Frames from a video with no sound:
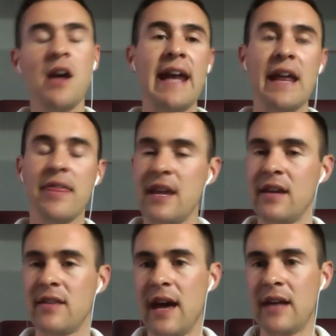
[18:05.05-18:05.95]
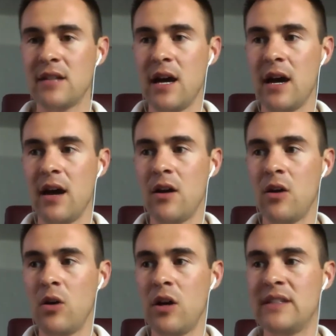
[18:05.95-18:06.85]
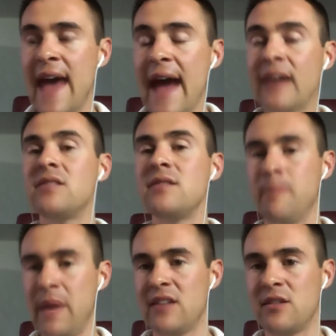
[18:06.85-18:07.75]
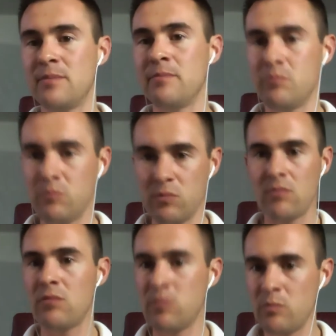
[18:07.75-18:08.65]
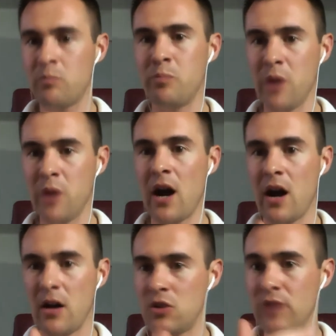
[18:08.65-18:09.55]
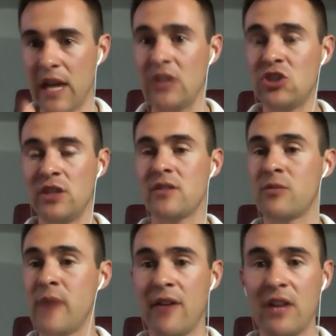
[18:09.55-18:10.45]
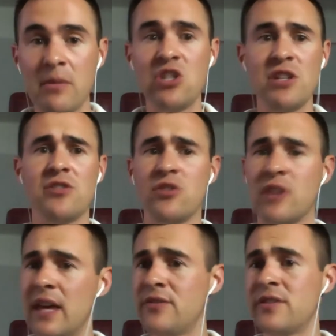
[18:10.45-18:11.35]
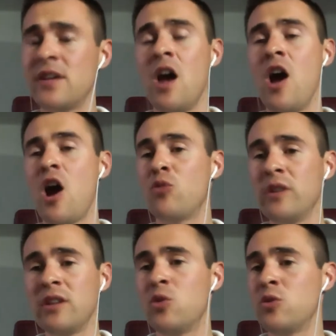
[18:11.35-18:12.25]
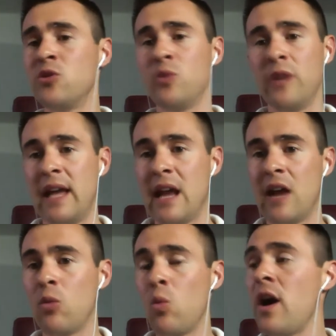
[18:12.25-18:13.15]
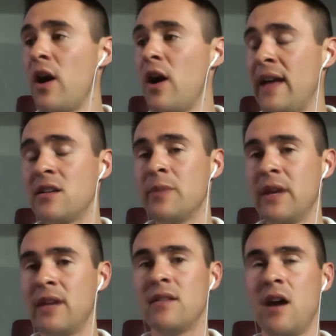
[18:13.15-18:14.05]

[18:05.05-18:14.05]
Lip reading: And I think that text-based creations around images or GIFs are really cool too, and are what end up